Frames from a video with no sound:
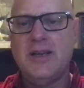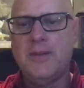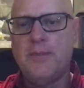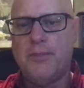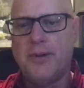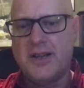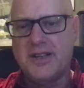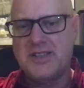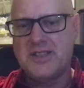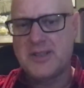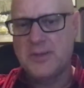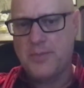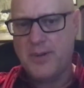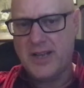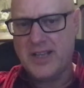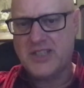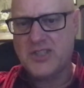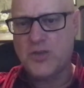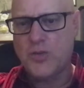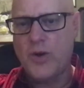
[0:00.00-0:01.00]
but it's the
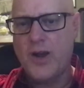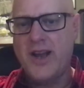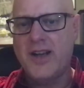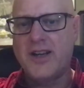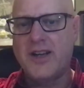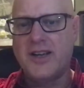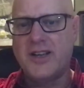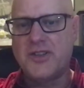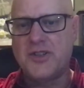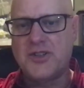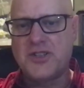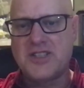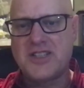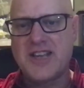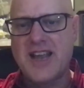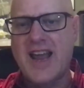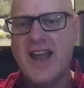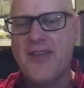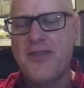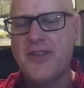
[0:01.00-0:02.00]
best way to
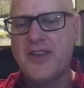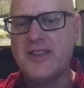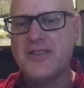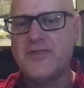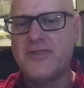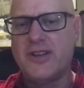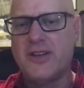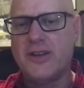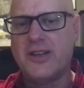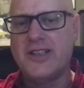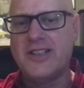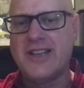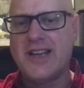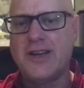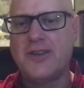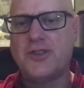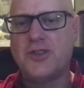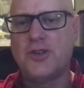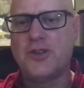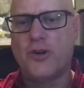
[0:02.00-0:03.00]
understand these very
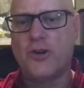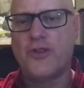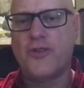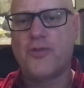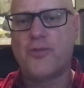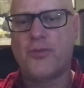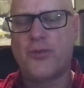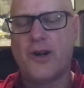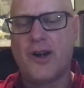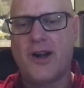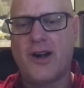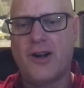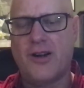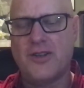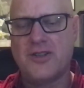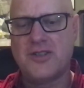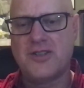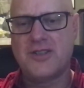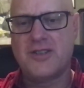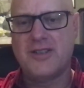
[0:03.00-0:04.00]
down-to-earth
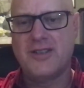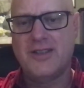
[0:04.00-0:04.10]
prayers